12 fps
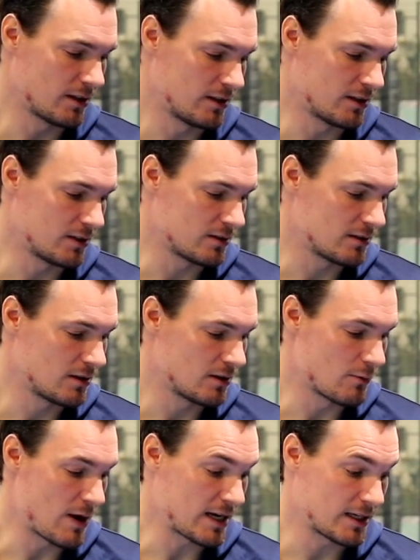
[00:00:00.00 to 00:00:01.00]
in this
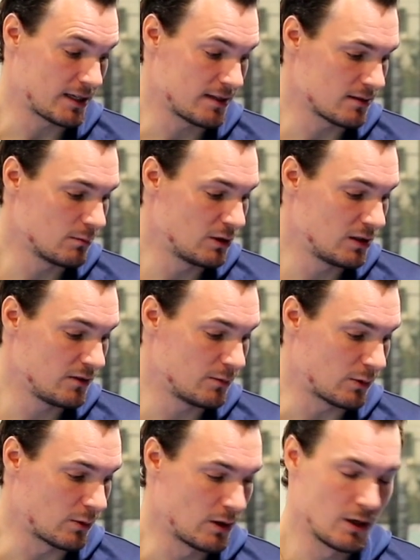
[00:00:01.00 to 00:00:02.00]
racket. It's
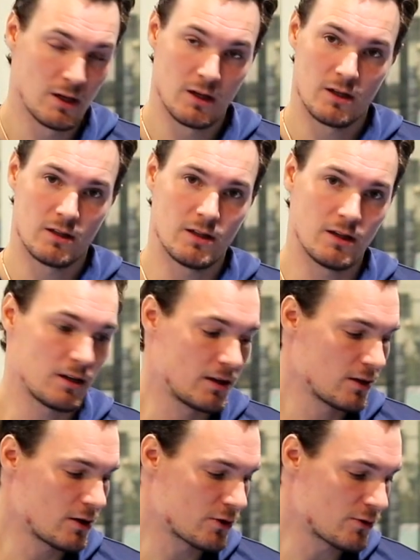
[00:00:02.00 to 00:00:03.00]
unbelievable.
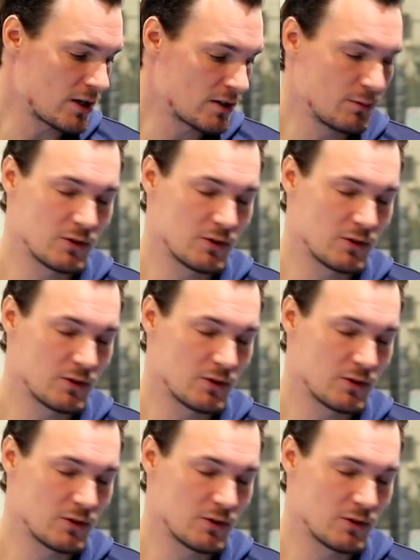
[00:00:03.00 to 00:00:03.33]
The construction